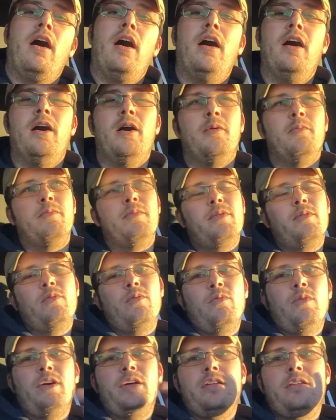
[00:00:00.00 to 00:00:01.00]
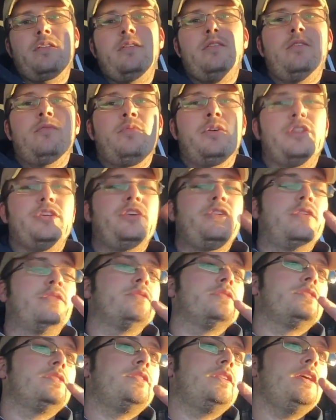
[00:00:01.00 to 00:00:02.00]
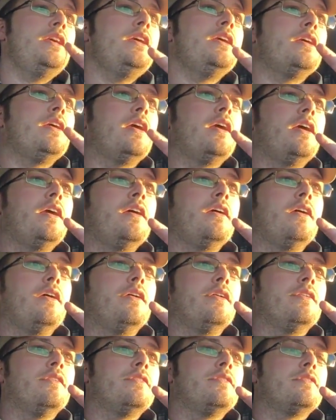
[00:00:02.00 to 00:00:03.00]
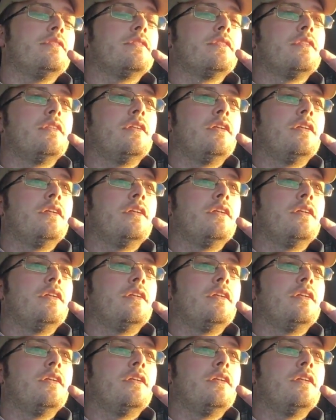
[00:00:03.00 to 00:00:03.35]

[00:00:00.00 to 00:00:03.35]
What you don't see is